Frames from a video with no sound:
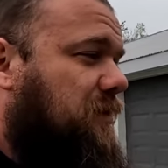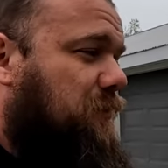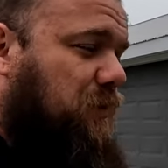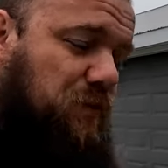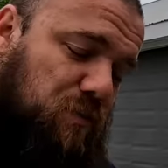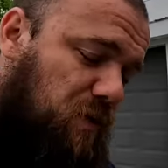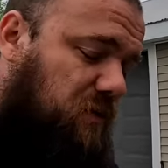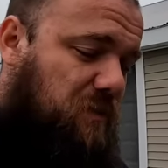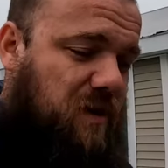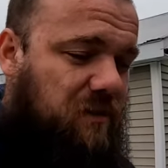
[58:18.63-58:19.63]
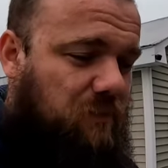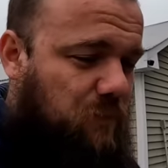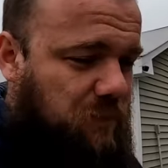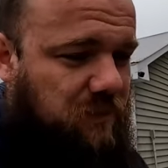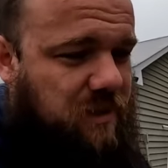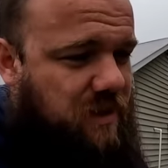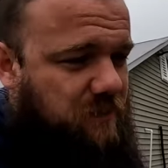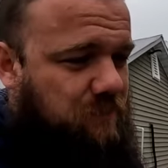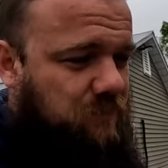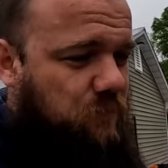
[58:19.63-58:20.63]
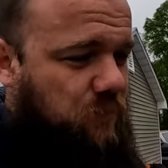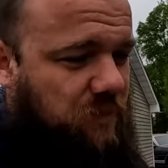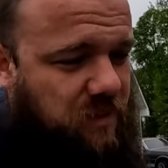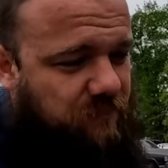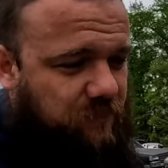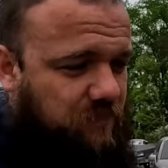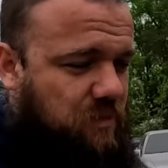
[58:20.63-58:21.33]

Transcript: But it was worth the money, worth the time, worth the effort